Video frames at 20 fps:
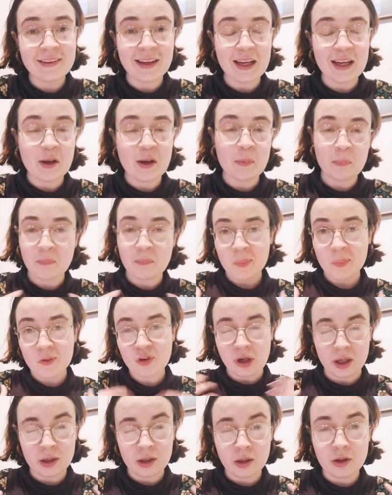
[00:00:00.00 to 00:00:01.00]

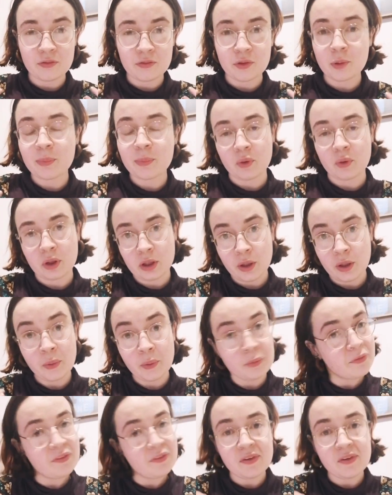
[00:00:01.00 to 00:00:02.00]
Try and cover up your
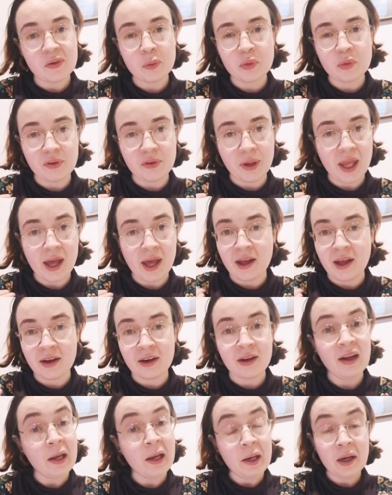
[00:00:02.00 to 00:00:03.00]
clothes too if you
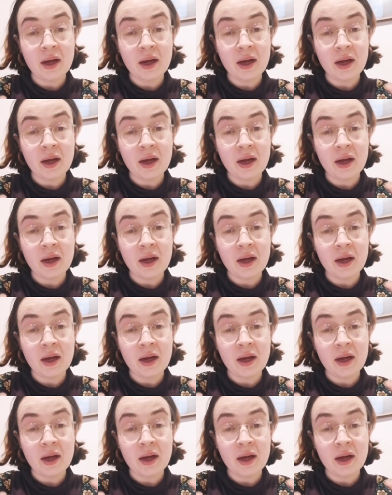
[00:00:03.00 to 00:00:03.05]
can.